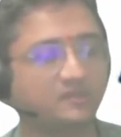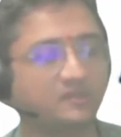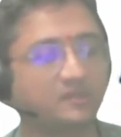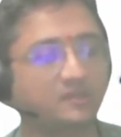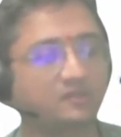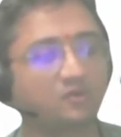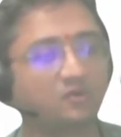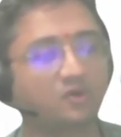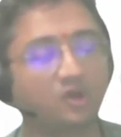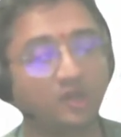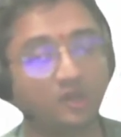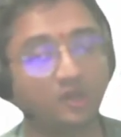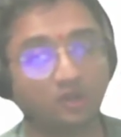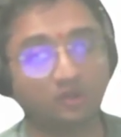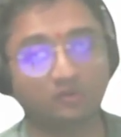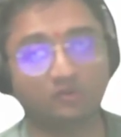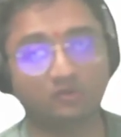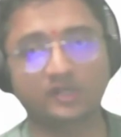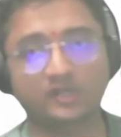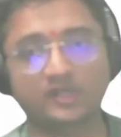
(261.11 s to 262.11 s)
And so, or
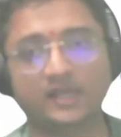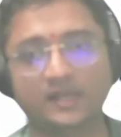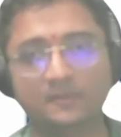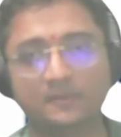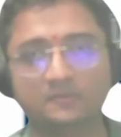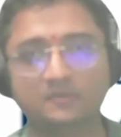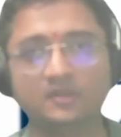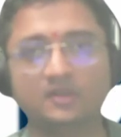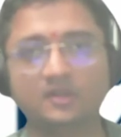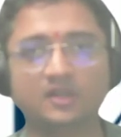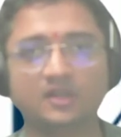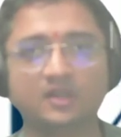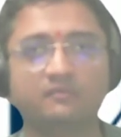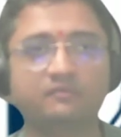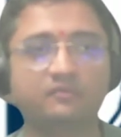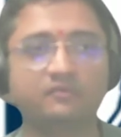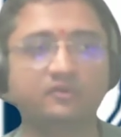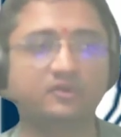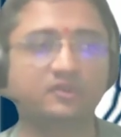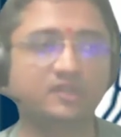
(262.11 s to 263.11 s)
also it helps the club
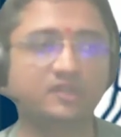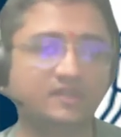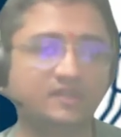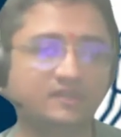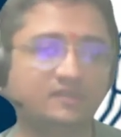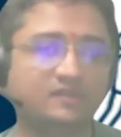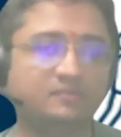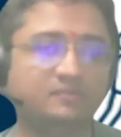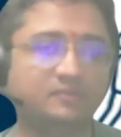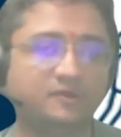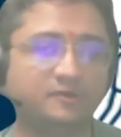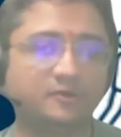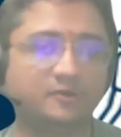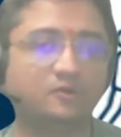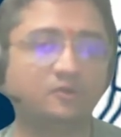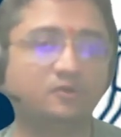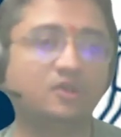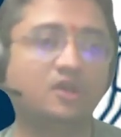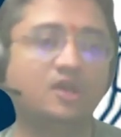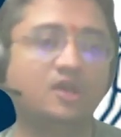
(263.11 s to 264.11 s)
for the DCP goal.